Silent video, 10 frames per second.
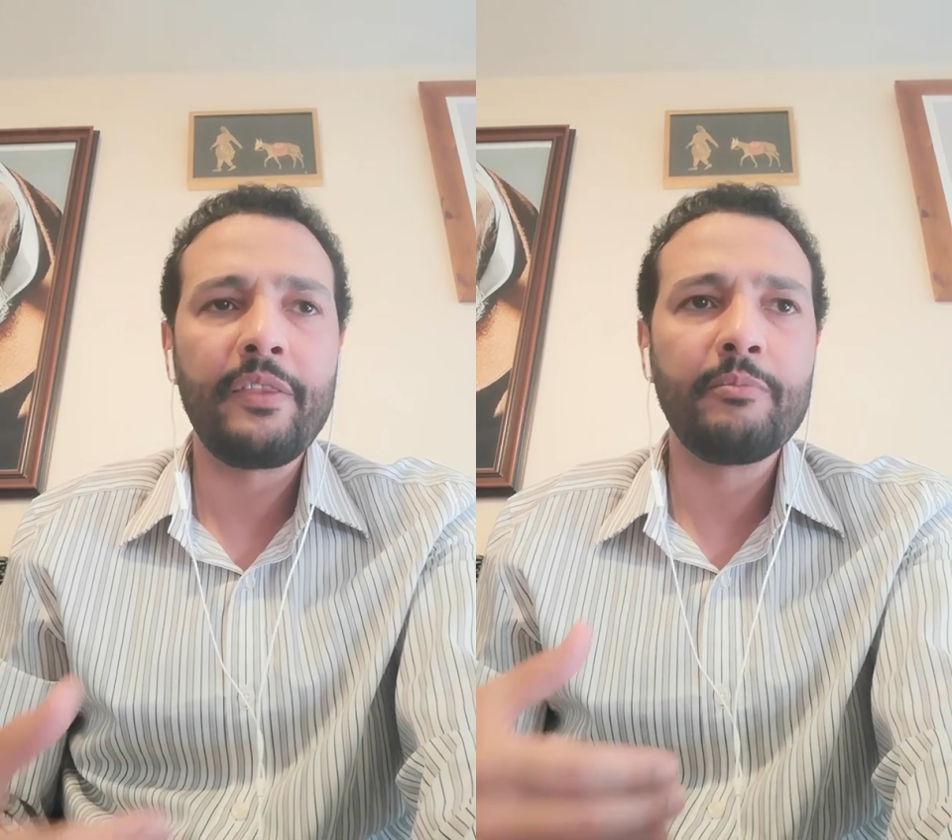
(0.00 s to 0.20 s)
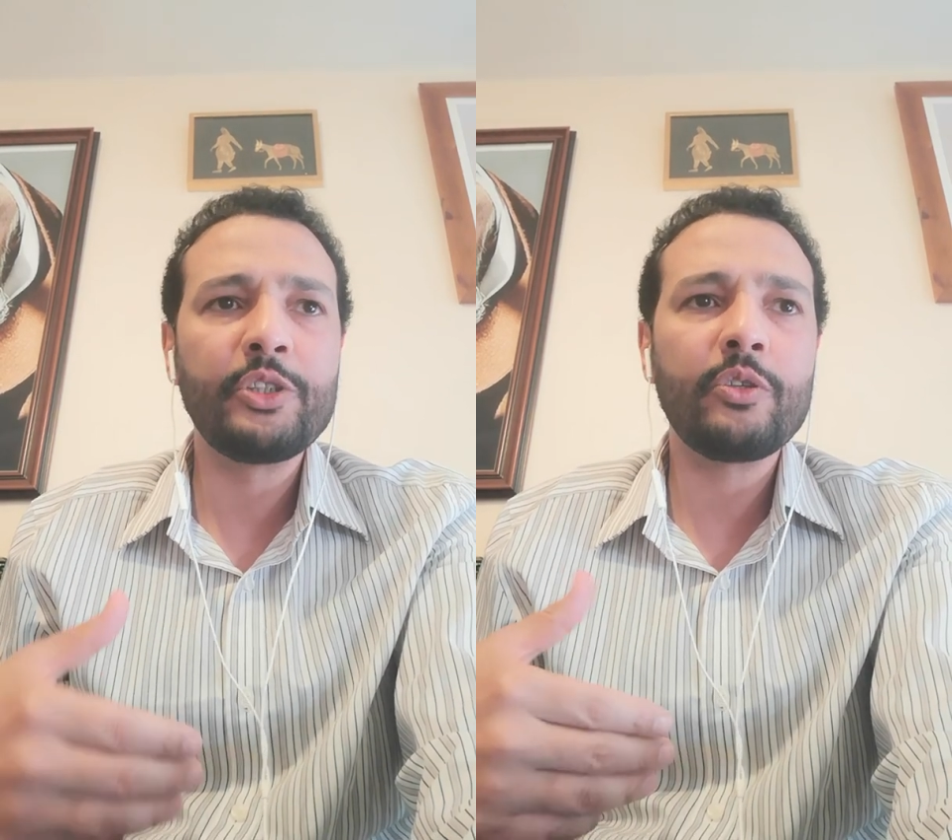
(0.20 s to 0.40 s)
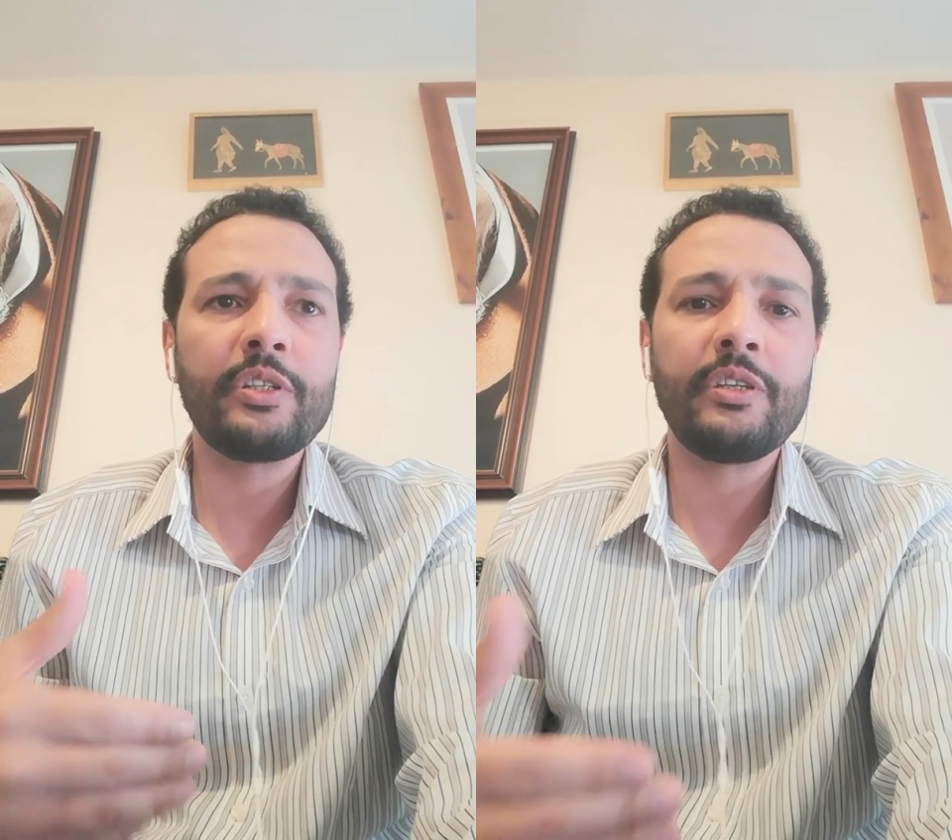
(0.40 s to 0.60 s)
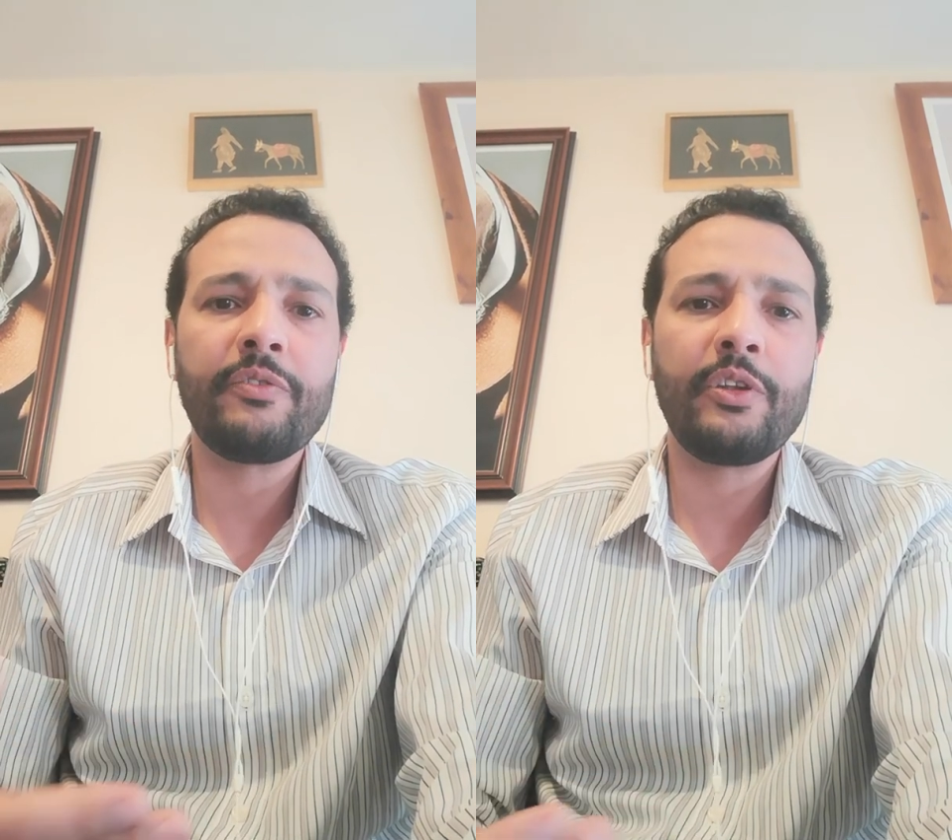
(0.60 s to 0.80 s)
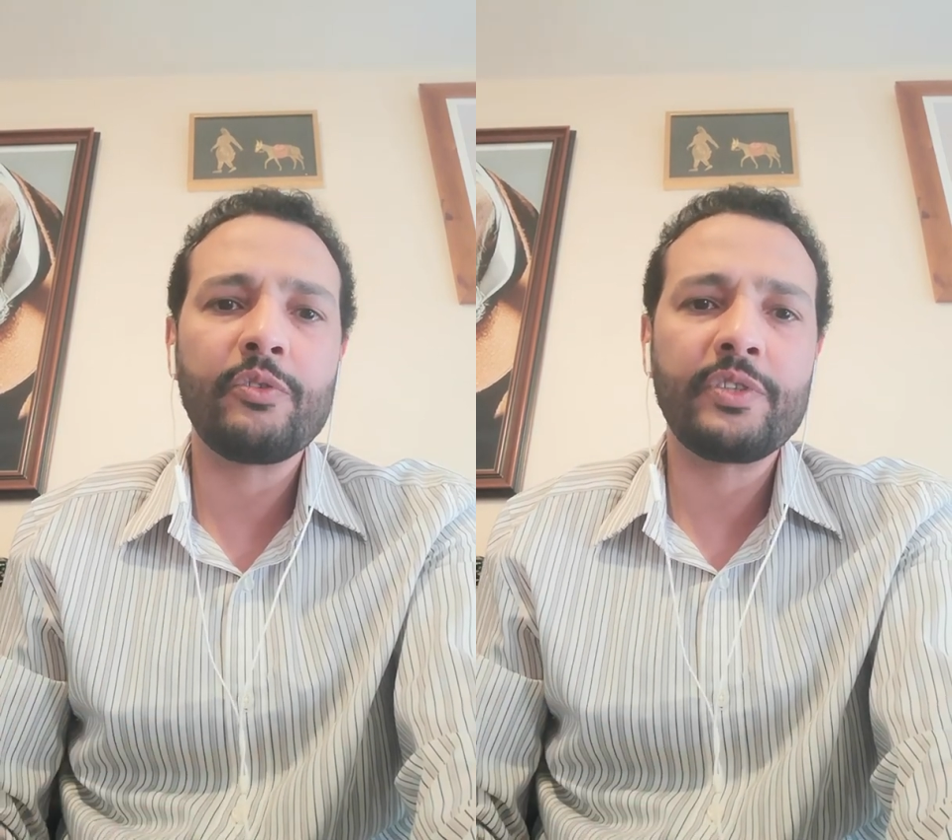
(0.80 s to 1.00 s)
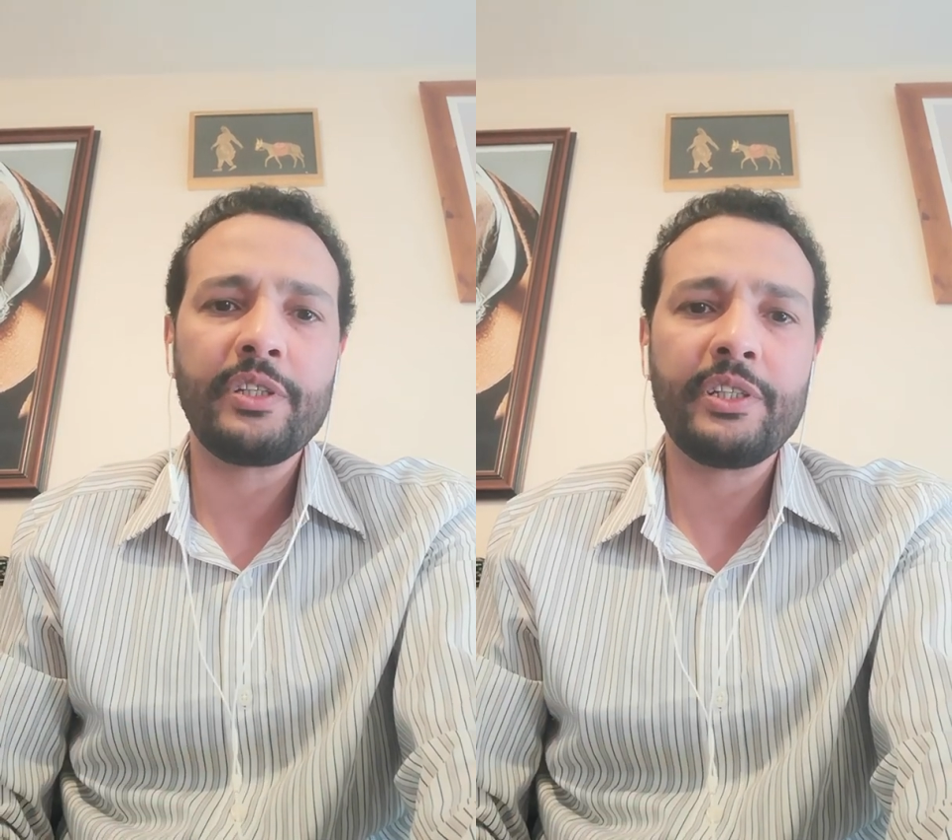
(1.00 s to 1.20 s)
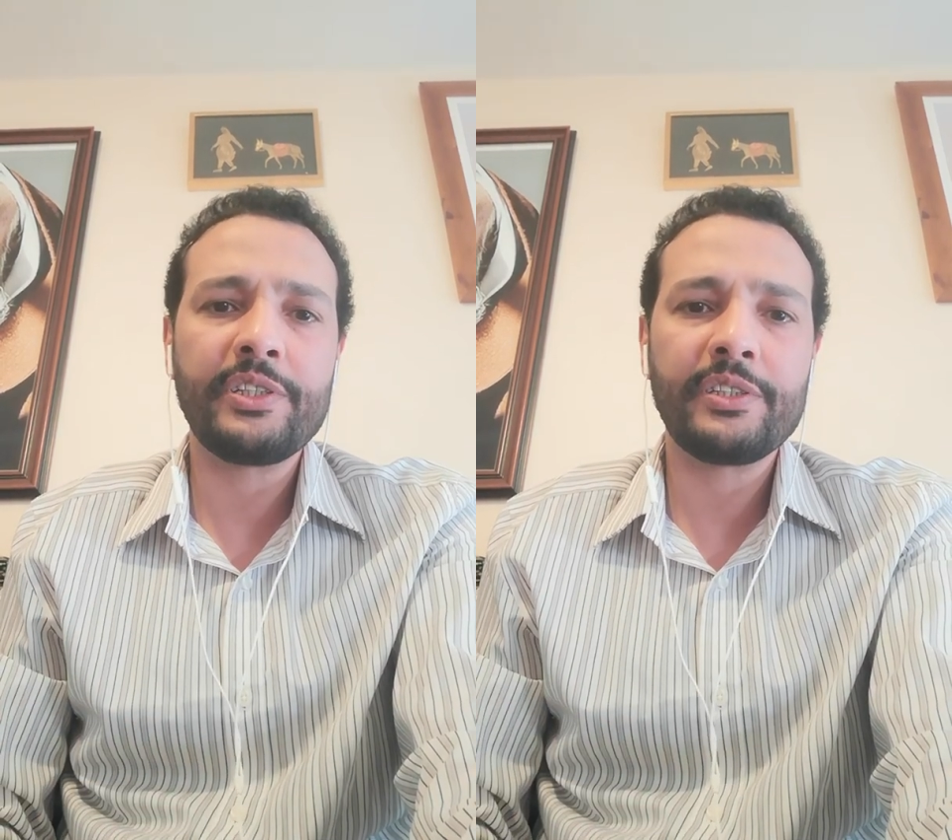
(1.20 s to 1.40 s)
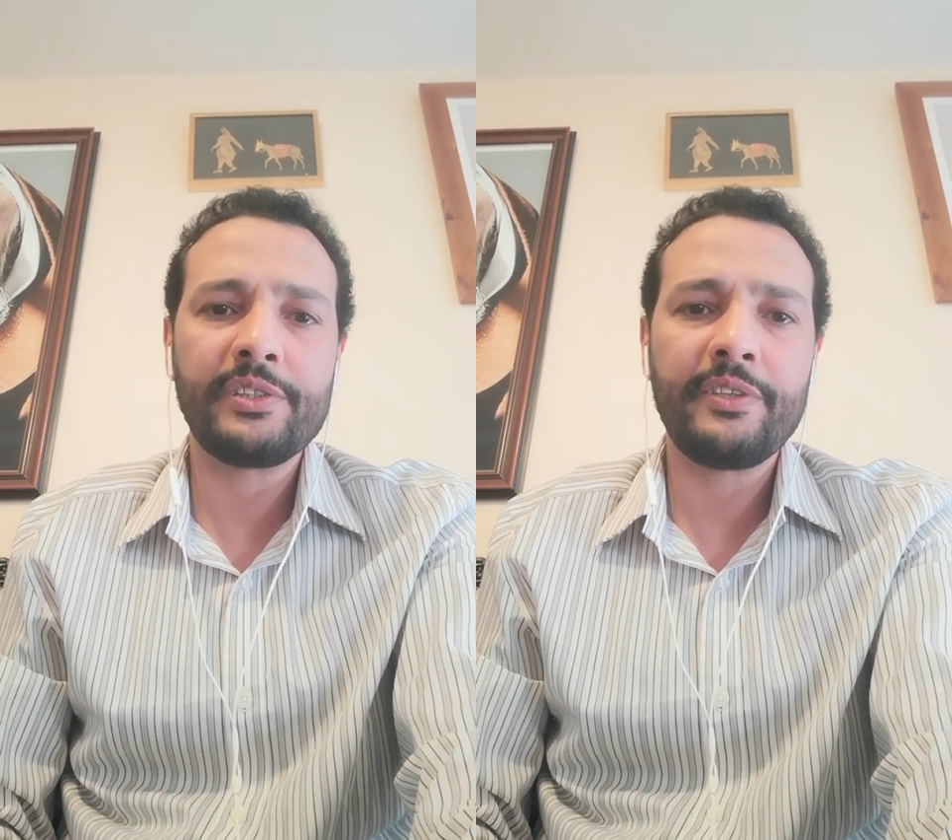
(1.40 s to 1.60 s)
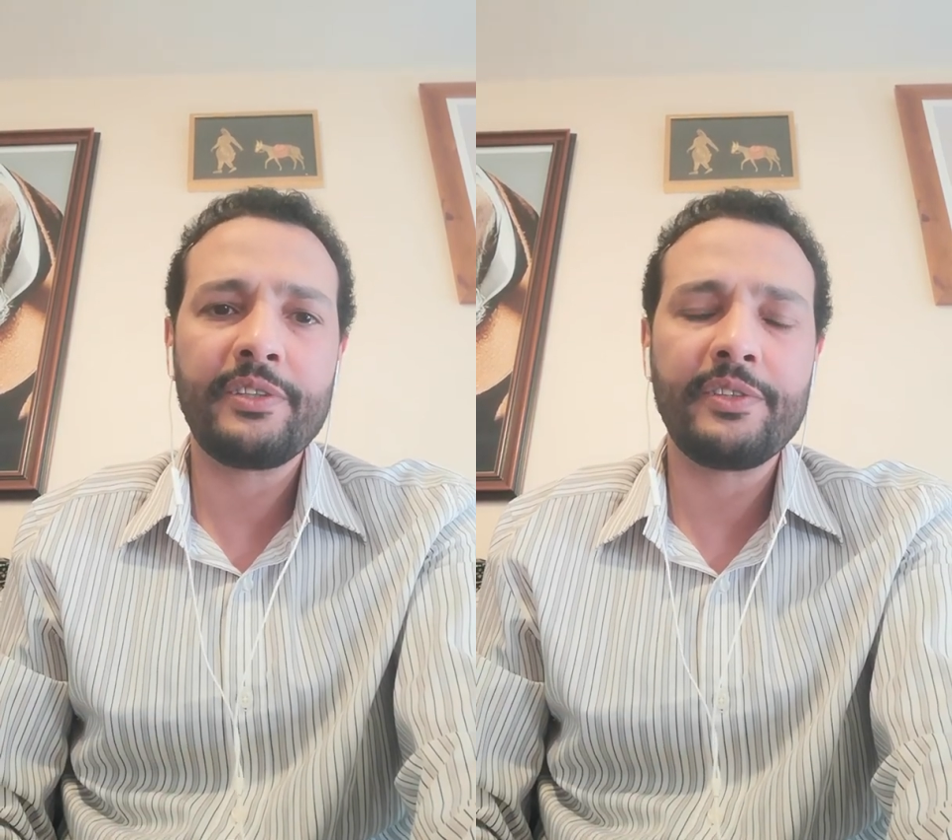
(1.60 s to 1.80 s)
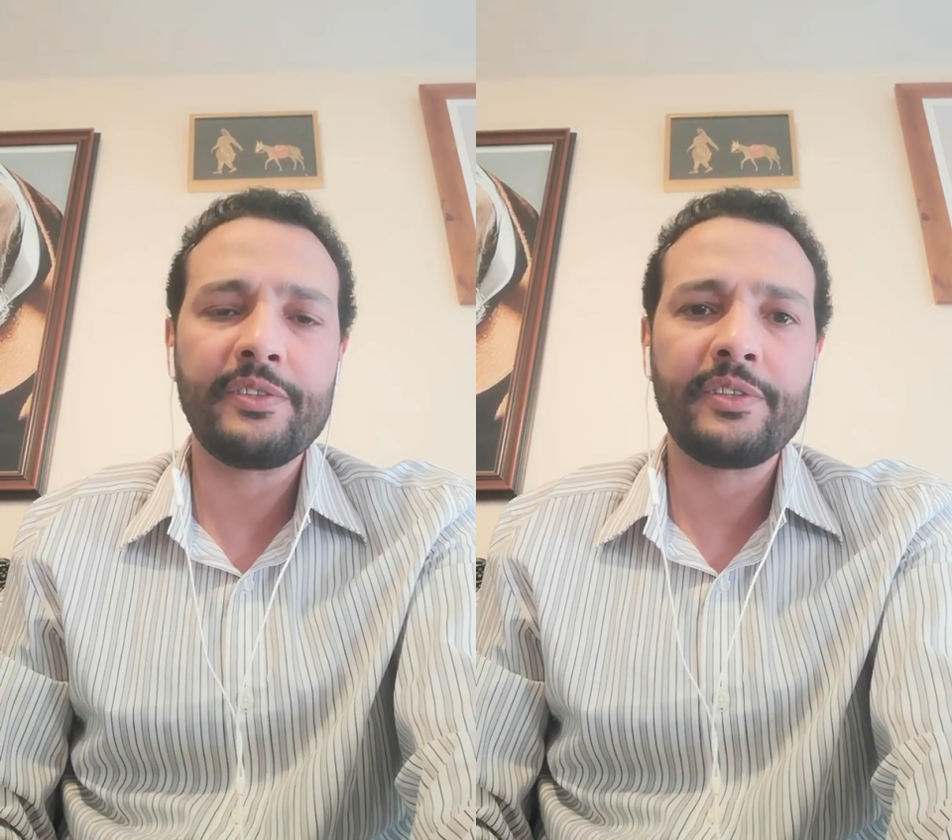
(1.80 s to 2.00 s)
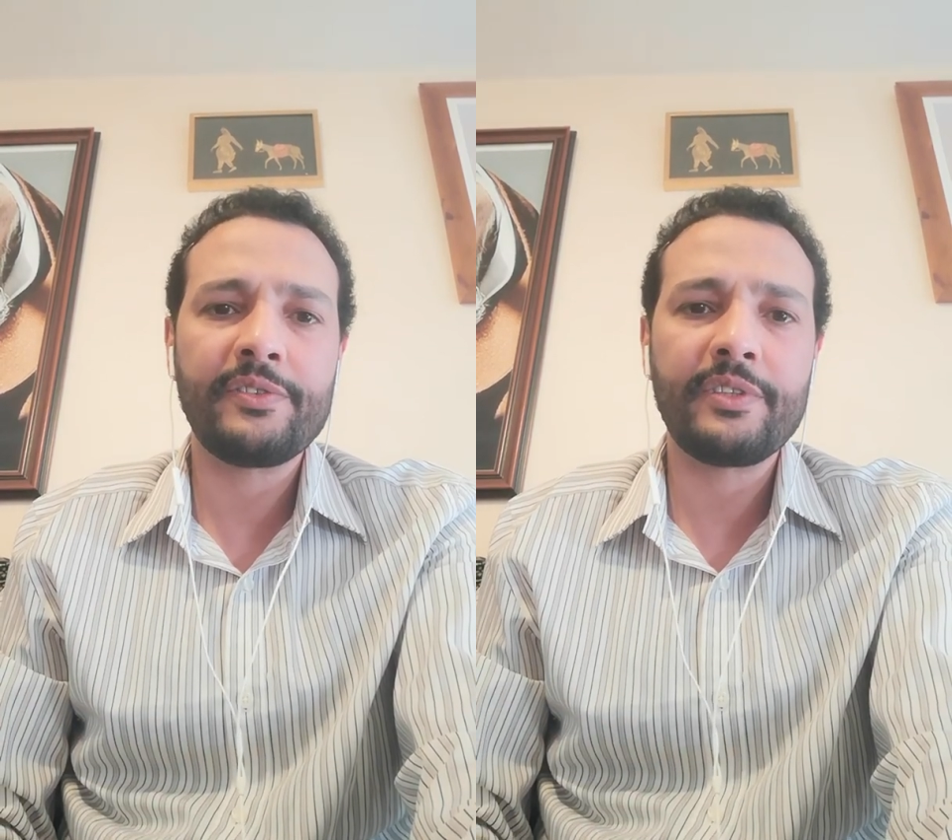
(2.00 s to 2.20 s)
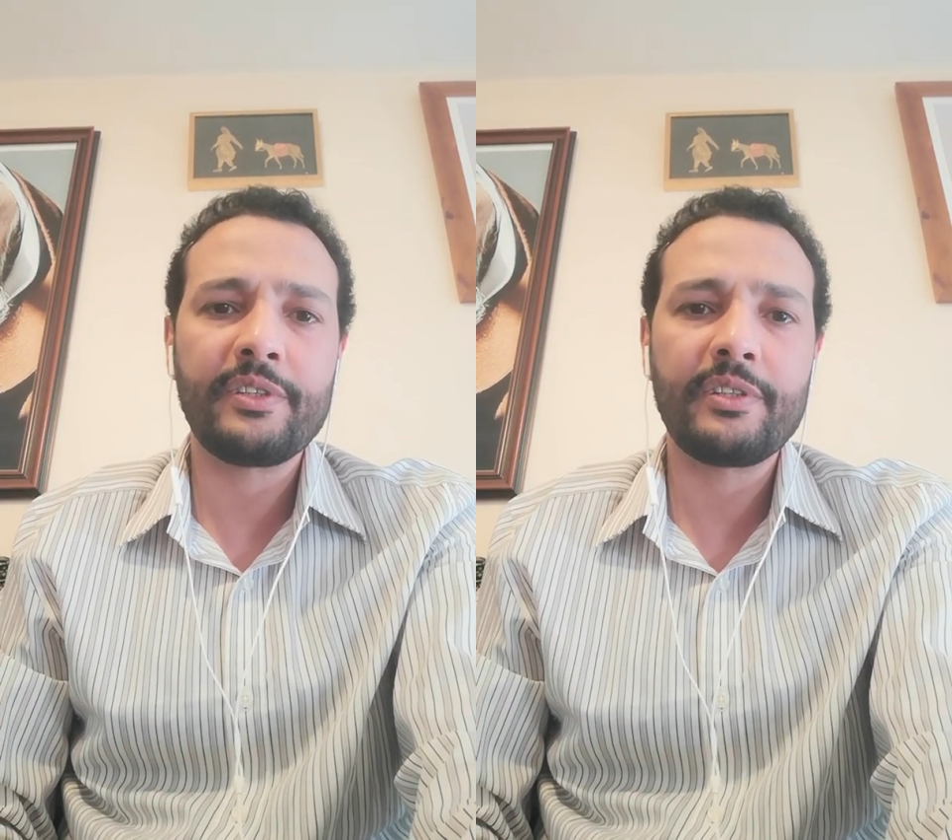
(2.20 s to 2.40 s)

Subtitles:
the majority of those conditions and diseases